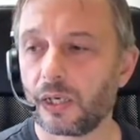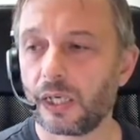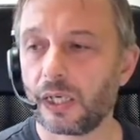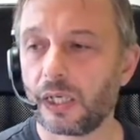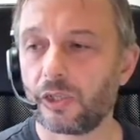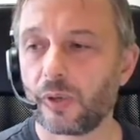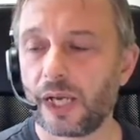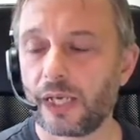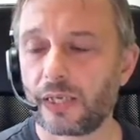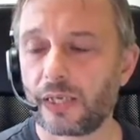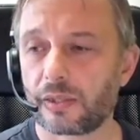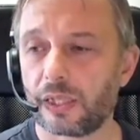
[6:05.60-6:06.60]
In the
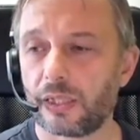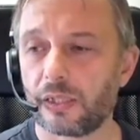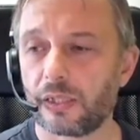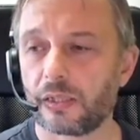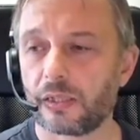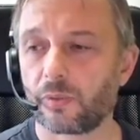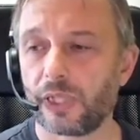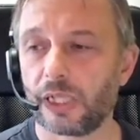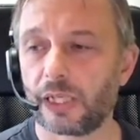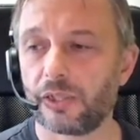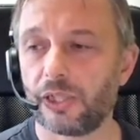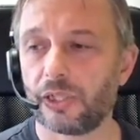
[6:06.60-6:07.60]
US in
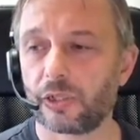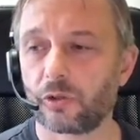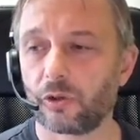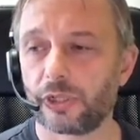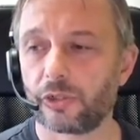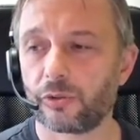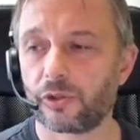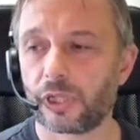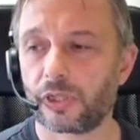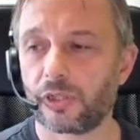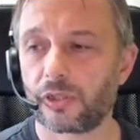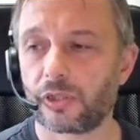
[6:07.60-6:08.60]
2019, according to
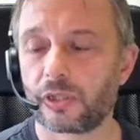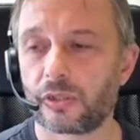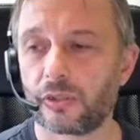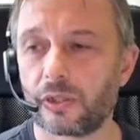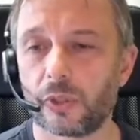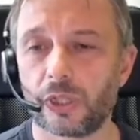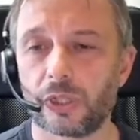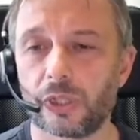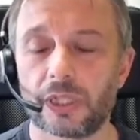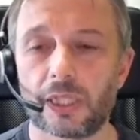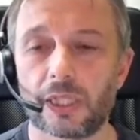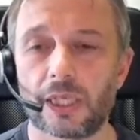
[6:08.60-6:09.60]
Statista, there
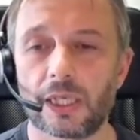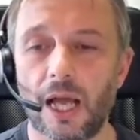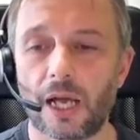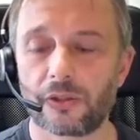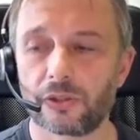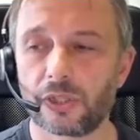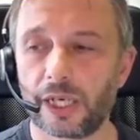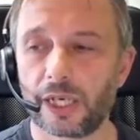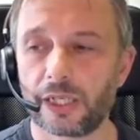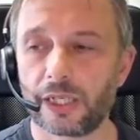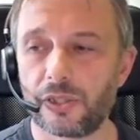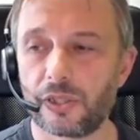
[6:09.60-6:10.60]
were
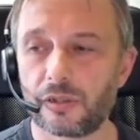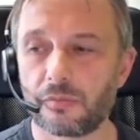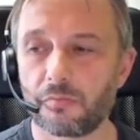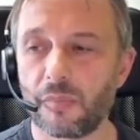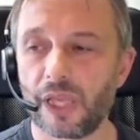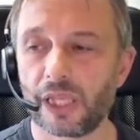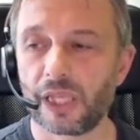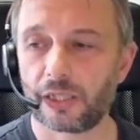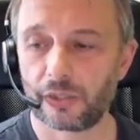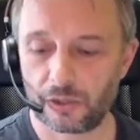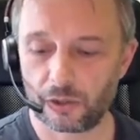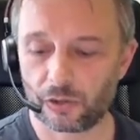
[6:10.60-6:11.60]
190
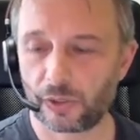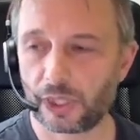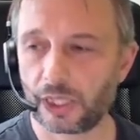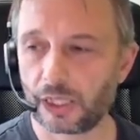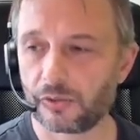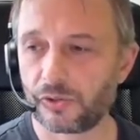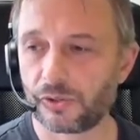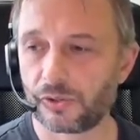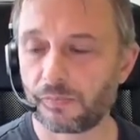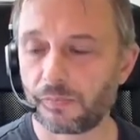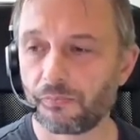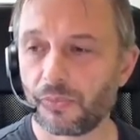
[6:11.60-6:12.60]
million user accounts.
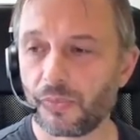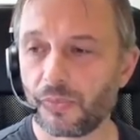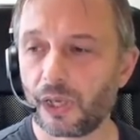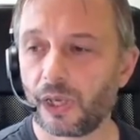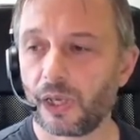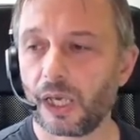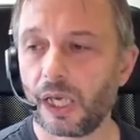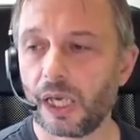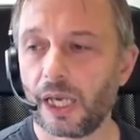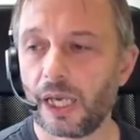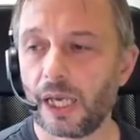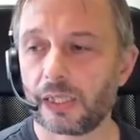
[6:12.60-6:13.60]

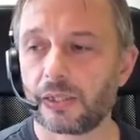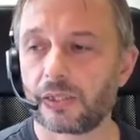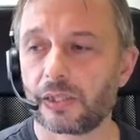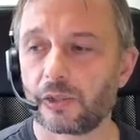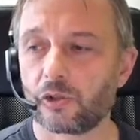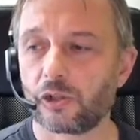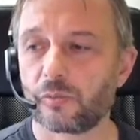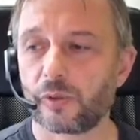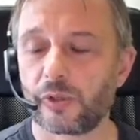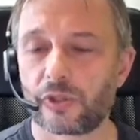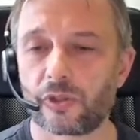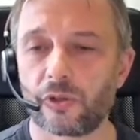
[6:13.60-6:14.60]
And
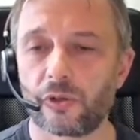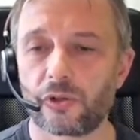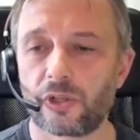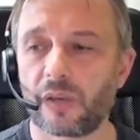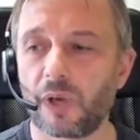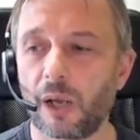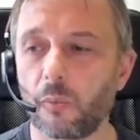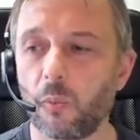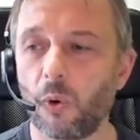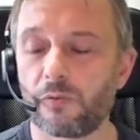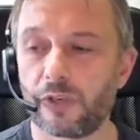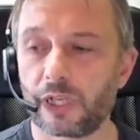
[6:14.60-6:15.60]
Juniper Research came up
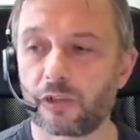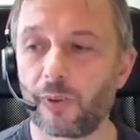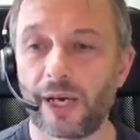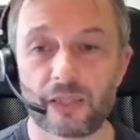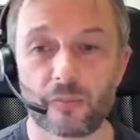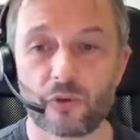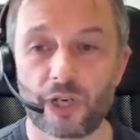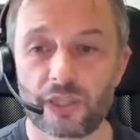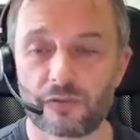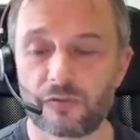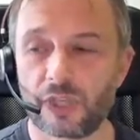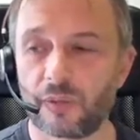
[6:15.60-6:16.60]
with a quite
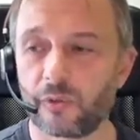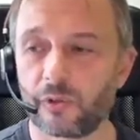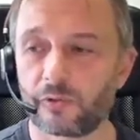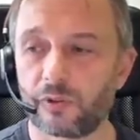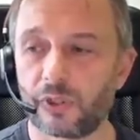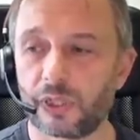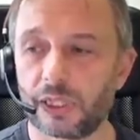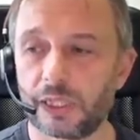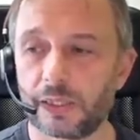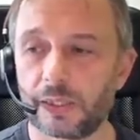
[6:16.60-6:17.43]
impressive number for